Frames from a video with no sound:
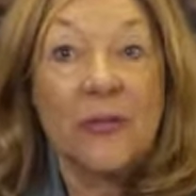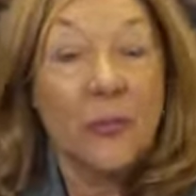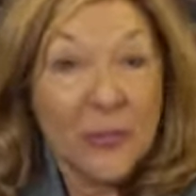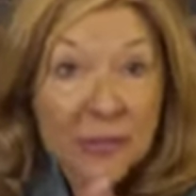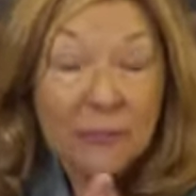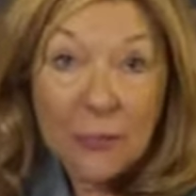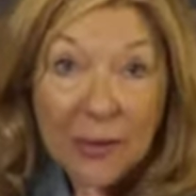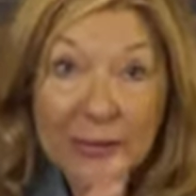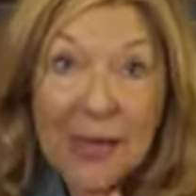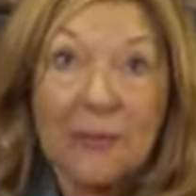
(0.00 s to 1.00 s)
though
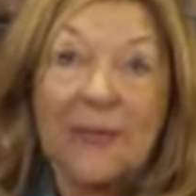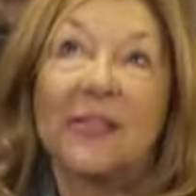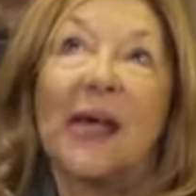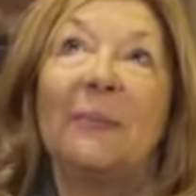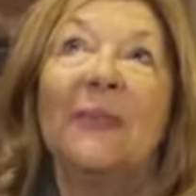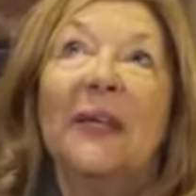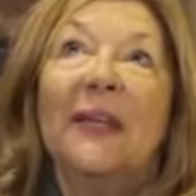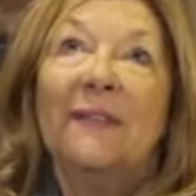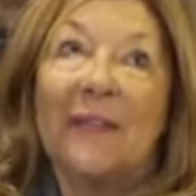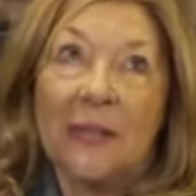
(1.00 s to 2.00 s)
run down at the time,
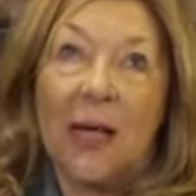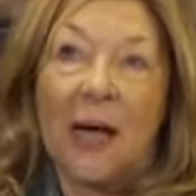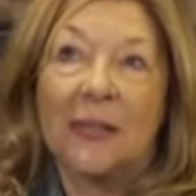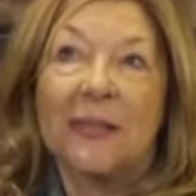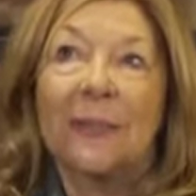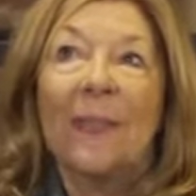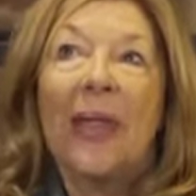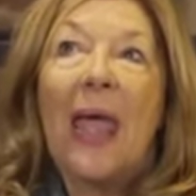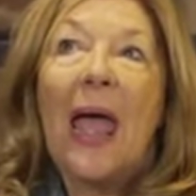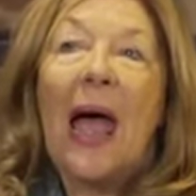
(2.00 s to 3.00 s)
vineyard.
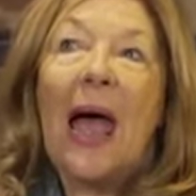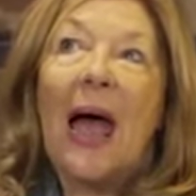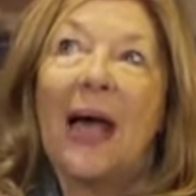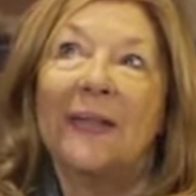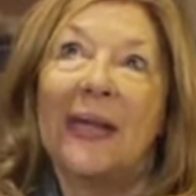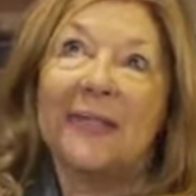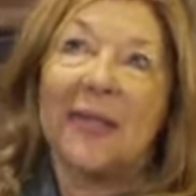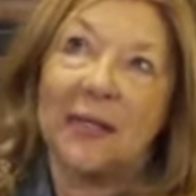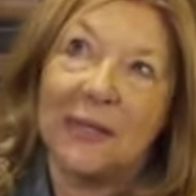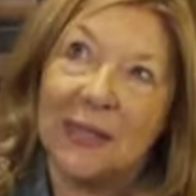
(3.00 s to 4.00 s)
And I
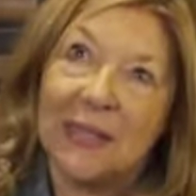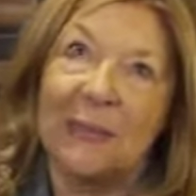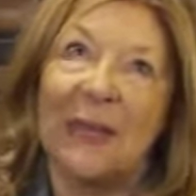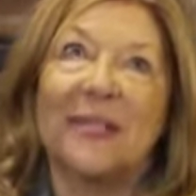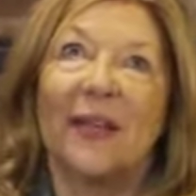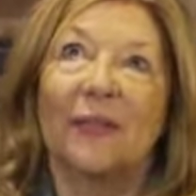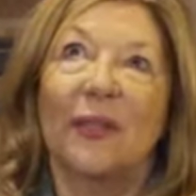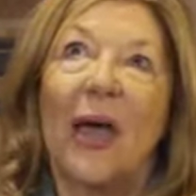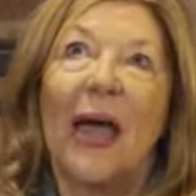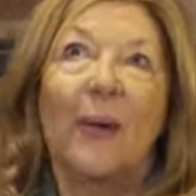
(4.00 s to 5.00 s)
started asking myself, you
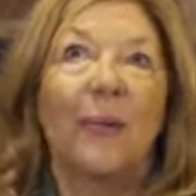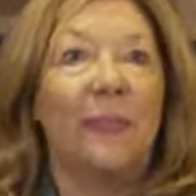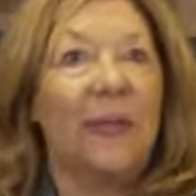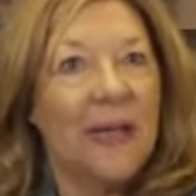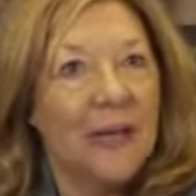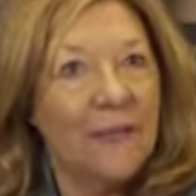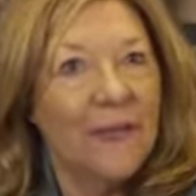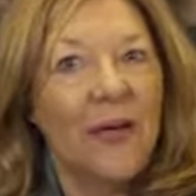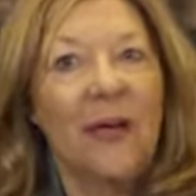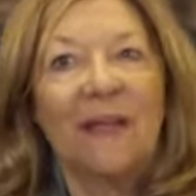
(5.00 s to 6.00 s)
know, how it would be
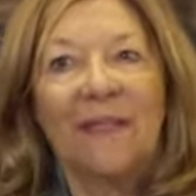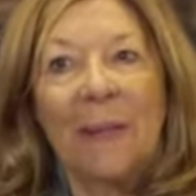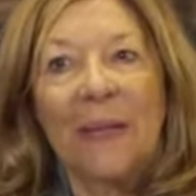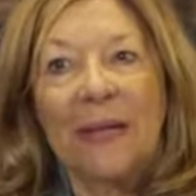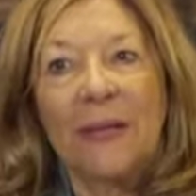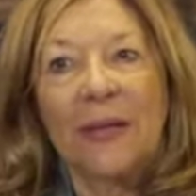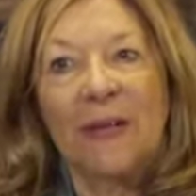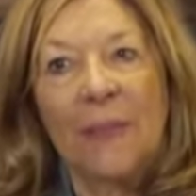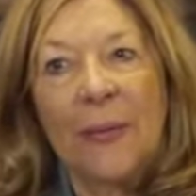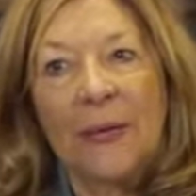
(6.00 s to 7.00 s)
for a family that
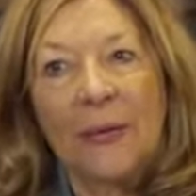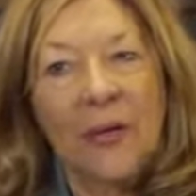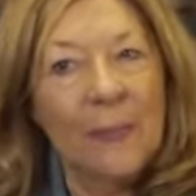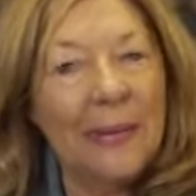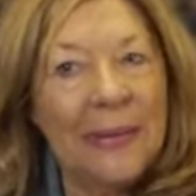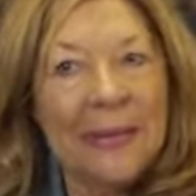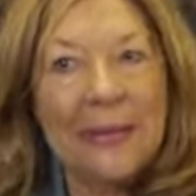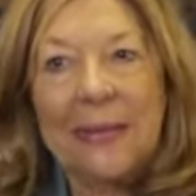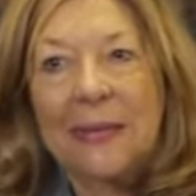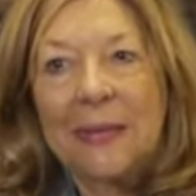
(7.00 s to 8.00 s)
have been
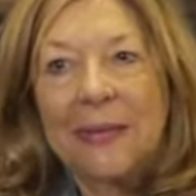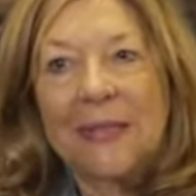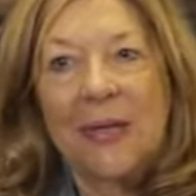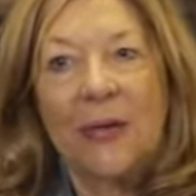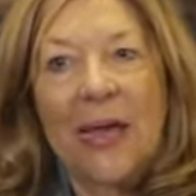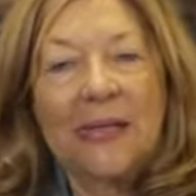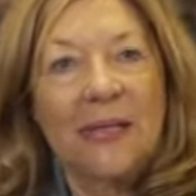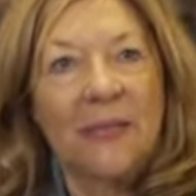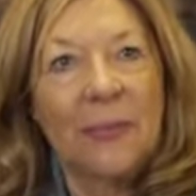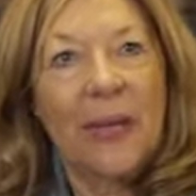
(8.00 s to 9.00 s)
completely
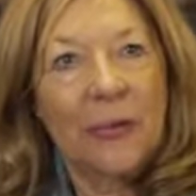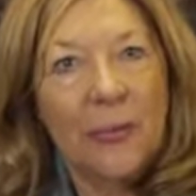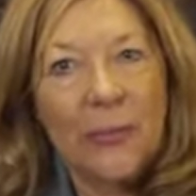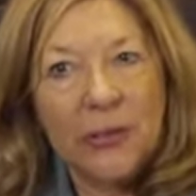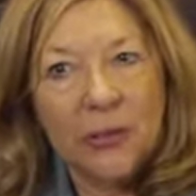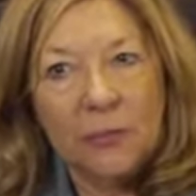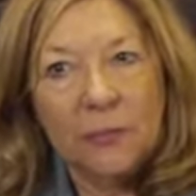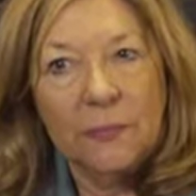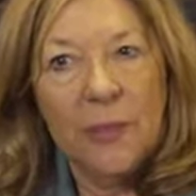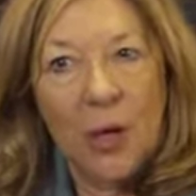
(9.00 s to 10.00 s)
dislocated from their original
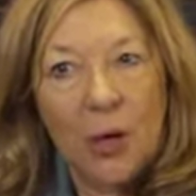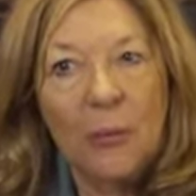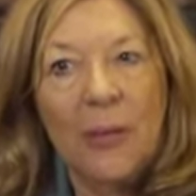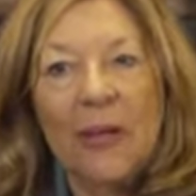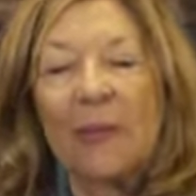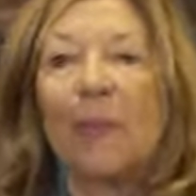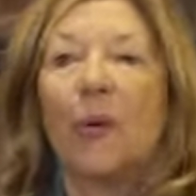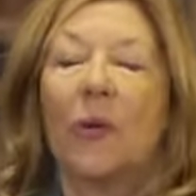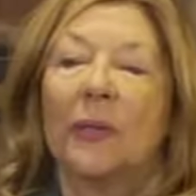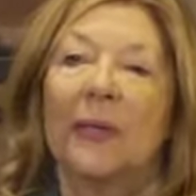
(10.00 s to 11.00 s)
home where they were
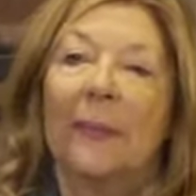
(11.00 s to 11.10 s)
born